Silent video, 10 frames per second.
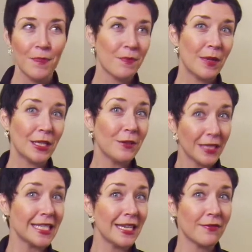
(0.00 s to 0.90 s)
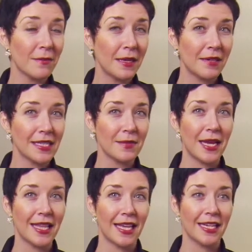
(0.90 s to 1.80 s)
but you can see from my
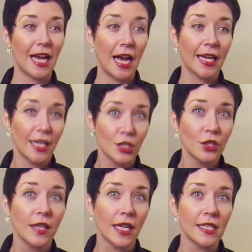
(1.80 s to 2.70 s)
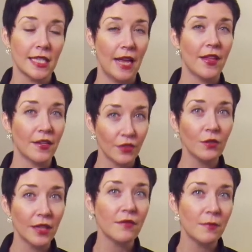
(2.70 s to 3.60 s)
resume that I can do this, and that if
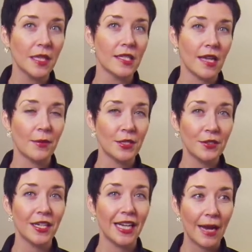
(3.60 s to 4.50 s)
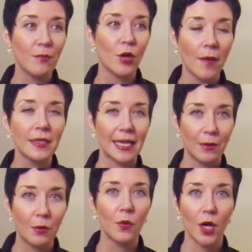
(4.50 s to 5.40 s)
you give me this opportunity, I promise I
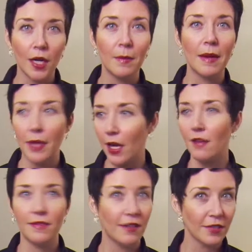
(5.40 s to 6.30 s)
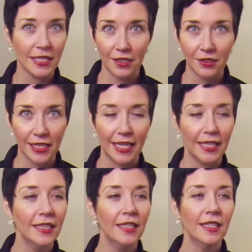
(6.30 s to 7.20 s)
will work my butt off every single day.